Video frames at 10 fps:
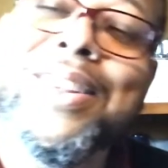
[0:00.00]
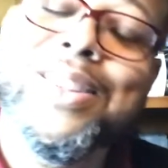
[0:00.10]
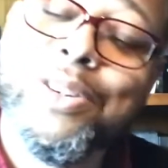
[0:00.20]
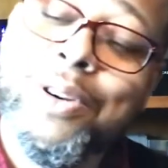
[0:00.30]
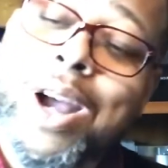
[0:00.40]

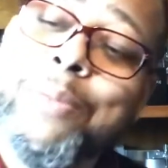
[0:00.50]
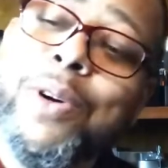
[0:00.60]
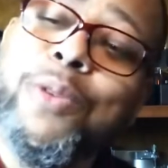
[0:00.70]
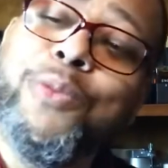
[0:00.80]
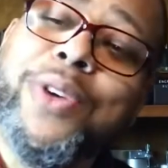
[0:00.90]
So I'm
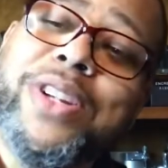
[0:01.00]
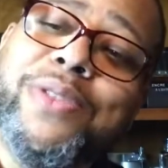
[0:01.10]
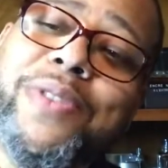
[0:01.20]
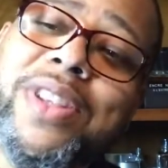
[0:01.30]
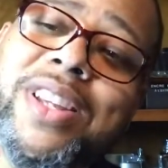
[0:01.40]
going to reach
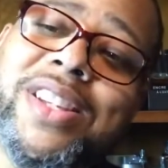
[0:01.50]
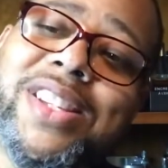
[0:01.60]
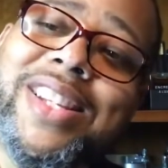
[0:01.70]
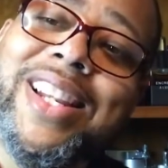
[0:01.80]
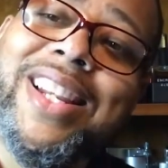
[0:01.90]
for
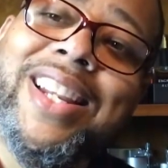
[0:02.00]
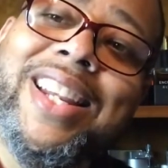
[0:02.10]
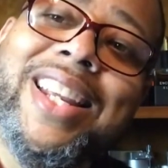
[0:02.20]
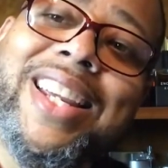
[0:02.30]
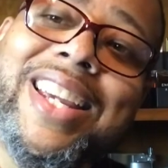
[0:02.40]
this
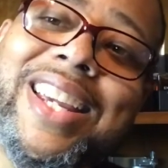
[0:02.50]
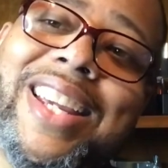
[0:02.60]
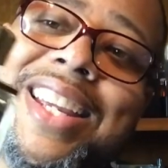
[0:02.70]
Lalique